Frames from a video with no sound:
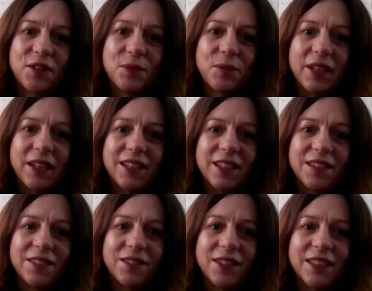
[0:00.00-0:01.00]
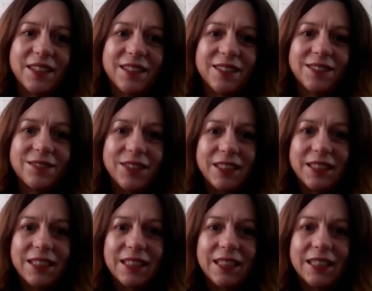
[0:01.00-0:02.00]
we
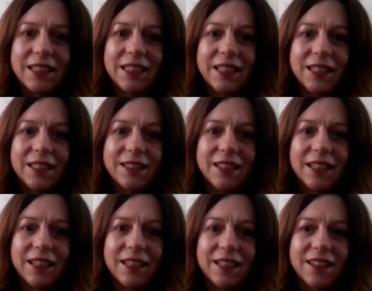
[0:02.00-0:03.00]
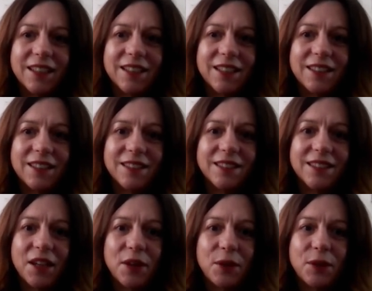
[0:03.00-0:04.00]
did that. And
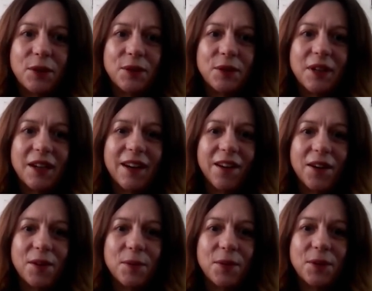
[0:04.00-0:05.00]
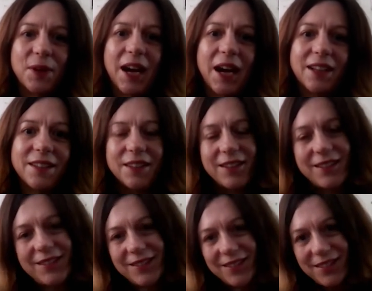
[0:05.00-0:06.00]
so I will add
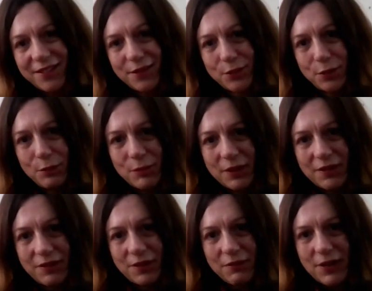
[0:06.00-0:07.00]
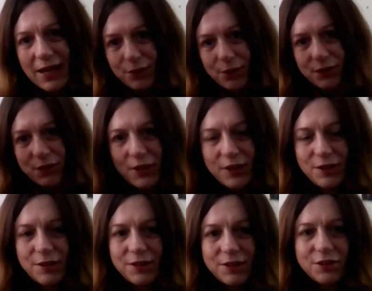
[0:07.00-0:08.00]
a zoom around of
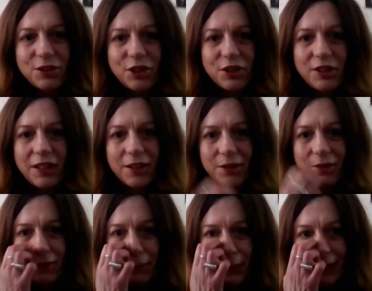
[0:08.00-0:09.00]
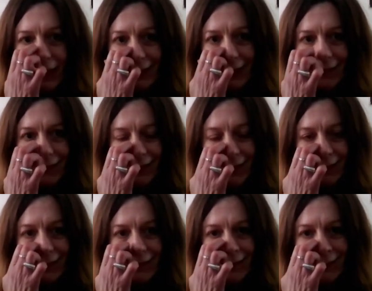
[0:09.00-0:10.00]
the studio, the paintings
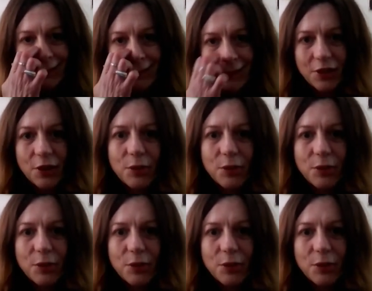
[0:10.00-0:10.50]
to go